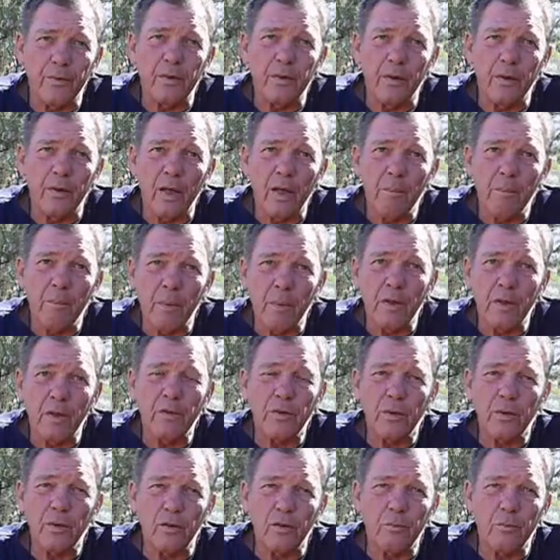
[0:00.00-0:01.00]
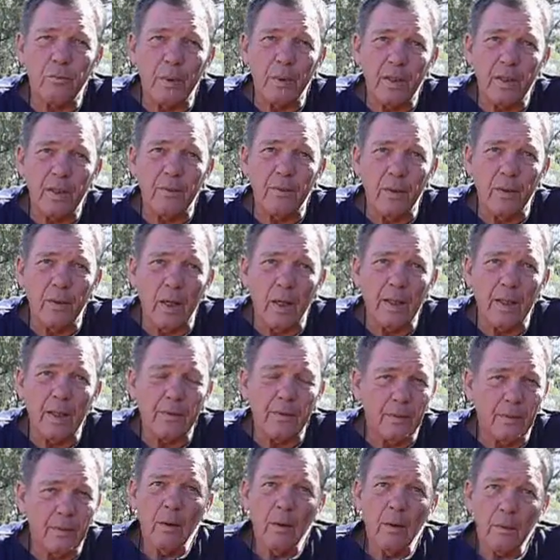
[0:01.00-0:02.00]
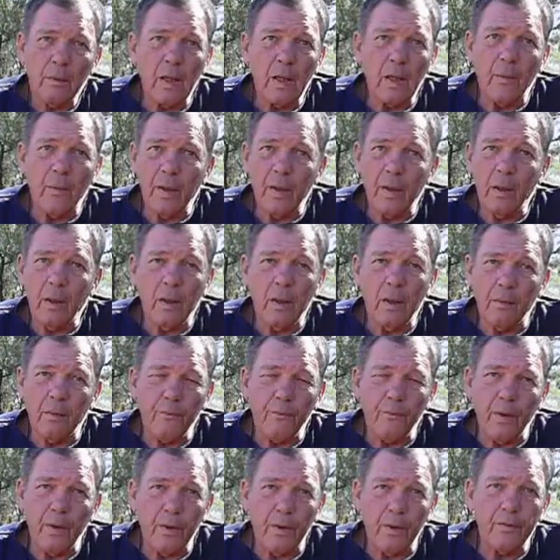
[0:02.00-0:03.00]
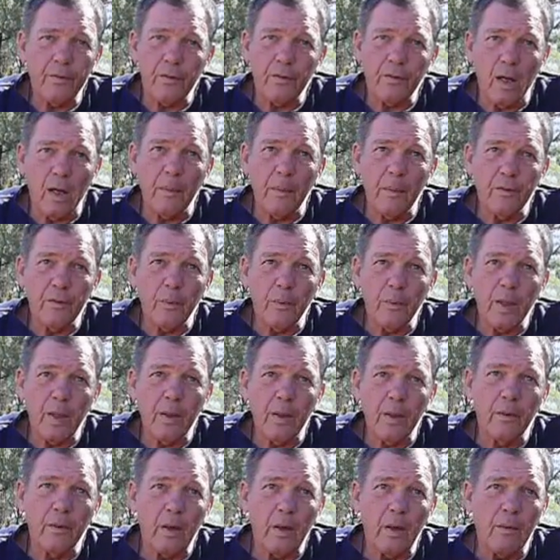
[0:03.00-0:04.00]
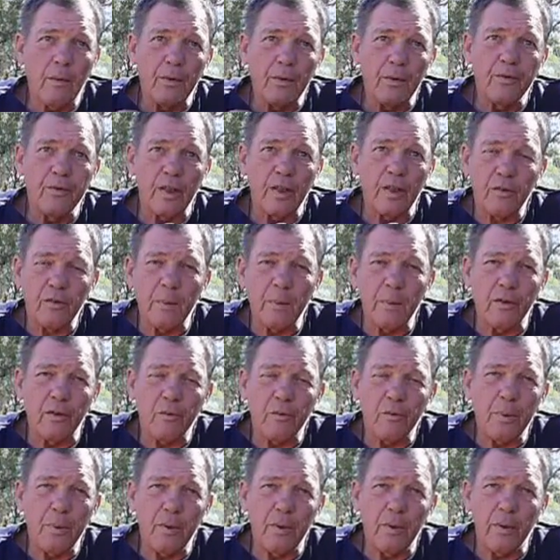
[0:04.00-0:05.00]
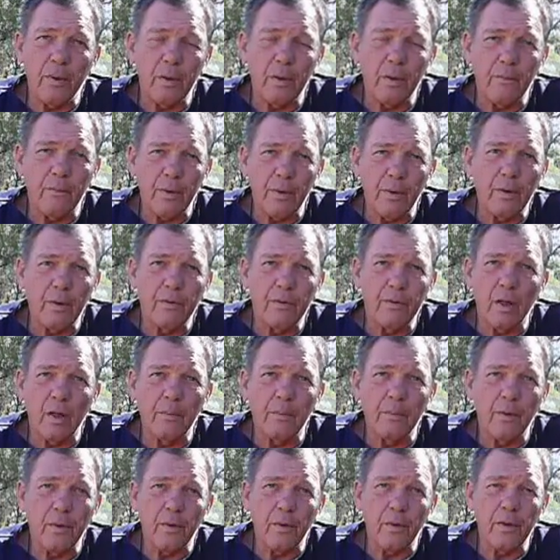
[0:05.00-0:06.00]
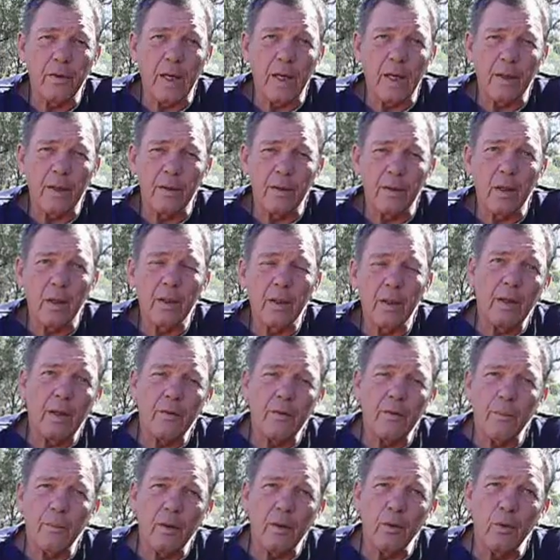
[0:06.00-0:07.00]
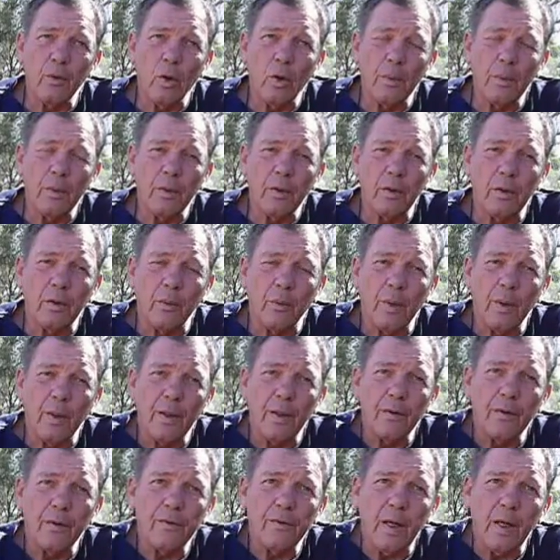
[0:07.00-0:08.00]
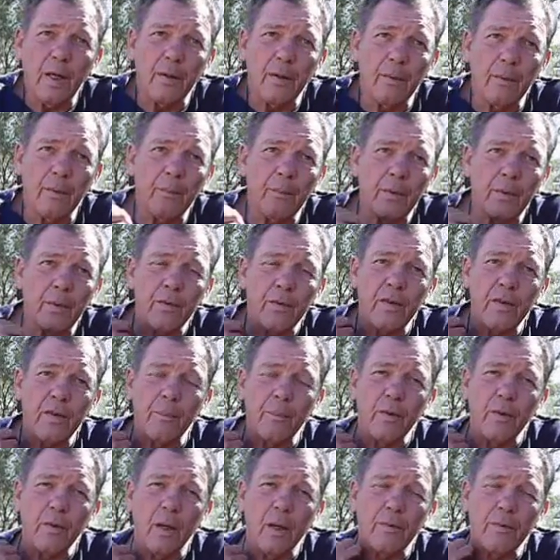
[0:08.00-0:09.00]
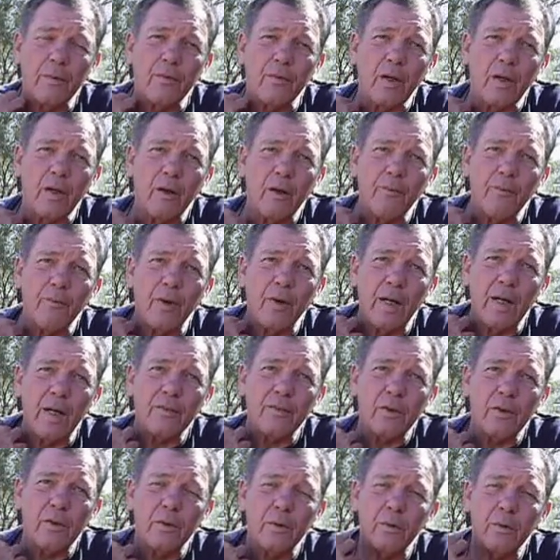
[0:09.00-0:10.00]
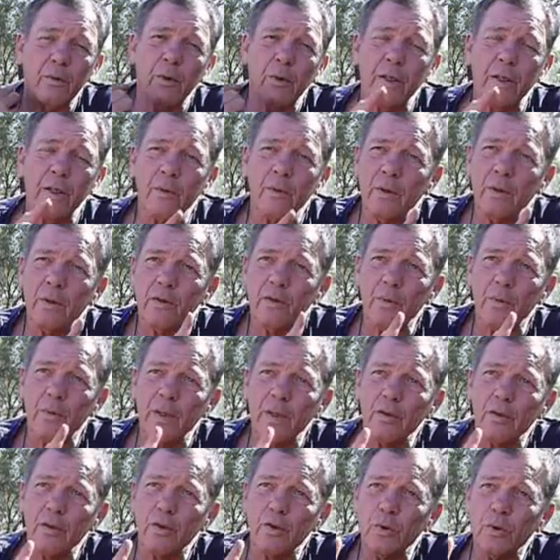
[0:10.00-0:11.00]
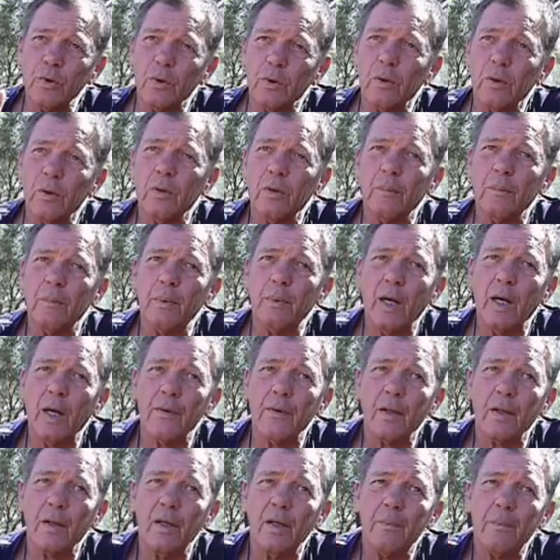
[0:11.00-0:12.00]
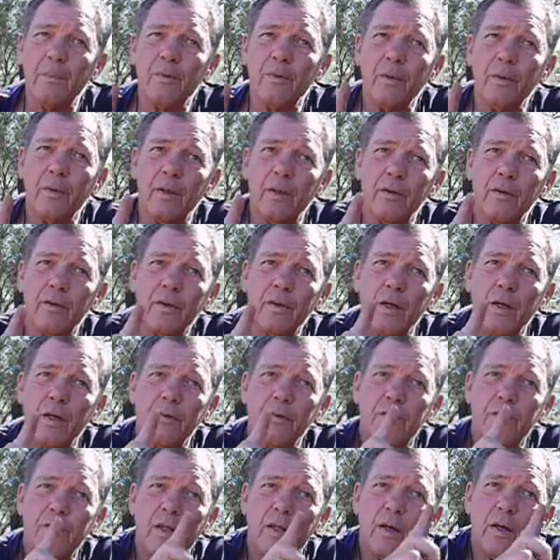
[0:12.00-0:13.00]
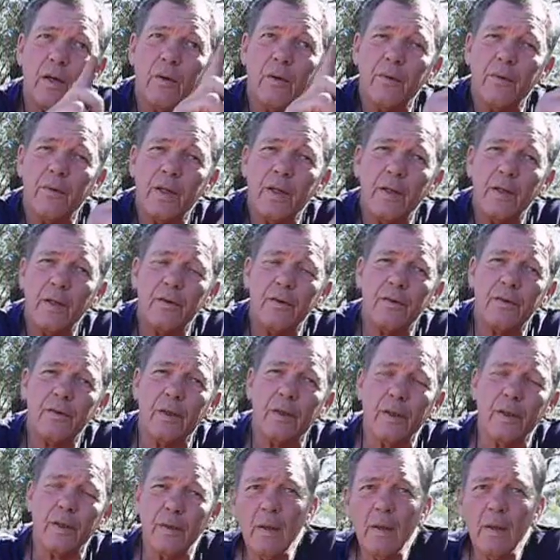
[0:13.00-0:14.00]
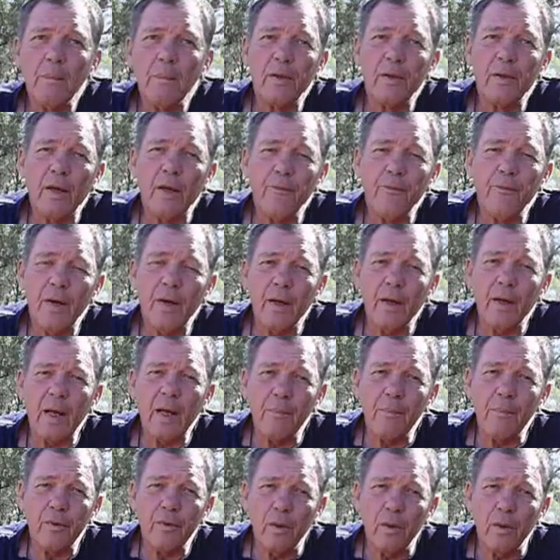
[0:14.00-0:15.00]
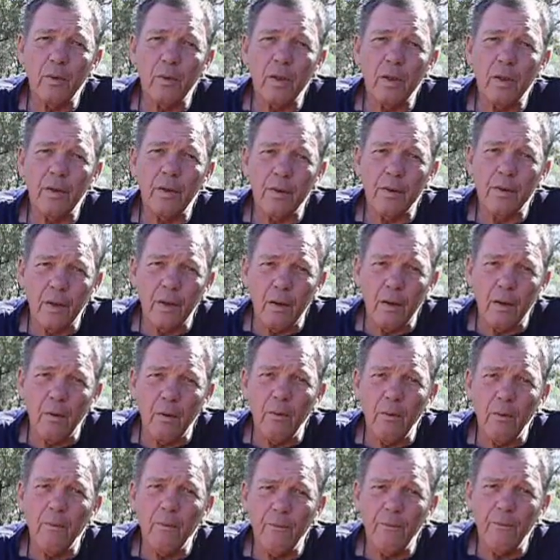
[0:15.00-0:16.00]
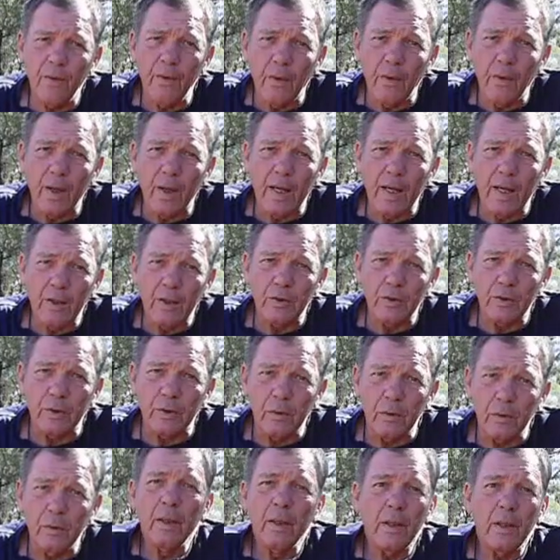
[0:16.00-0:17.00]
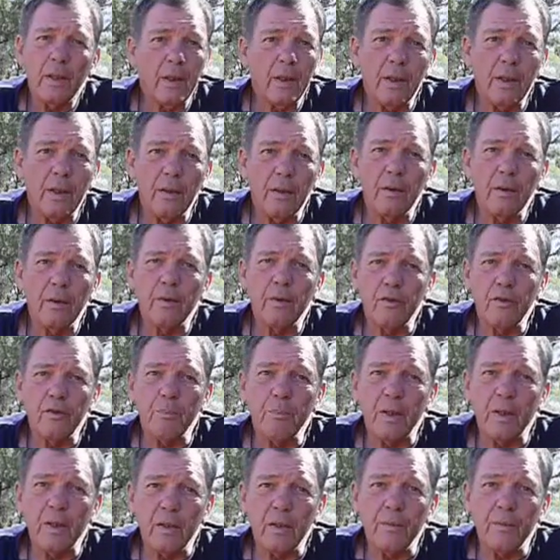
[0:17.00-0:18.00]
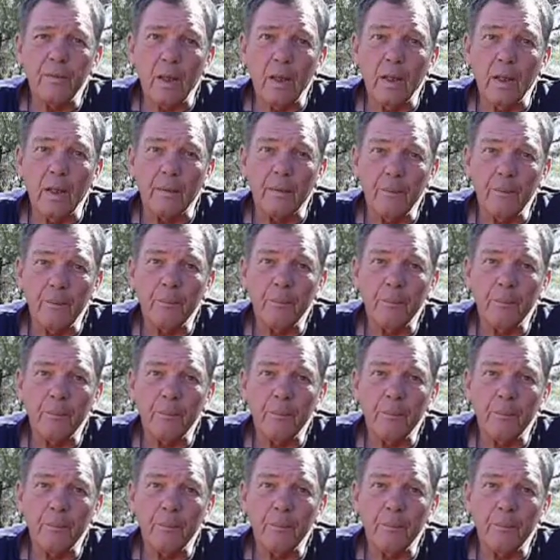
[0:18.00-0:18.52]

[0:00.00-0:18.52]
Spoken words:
So they measured the speed of light going at various times around over 6 months period, at various times of the day and night, as it orbited around the sun. And sometimes it's going faster when it's around the short part of the ellipse, and then it's going slower on the other side. But they found absolutely no variation in the speed of light.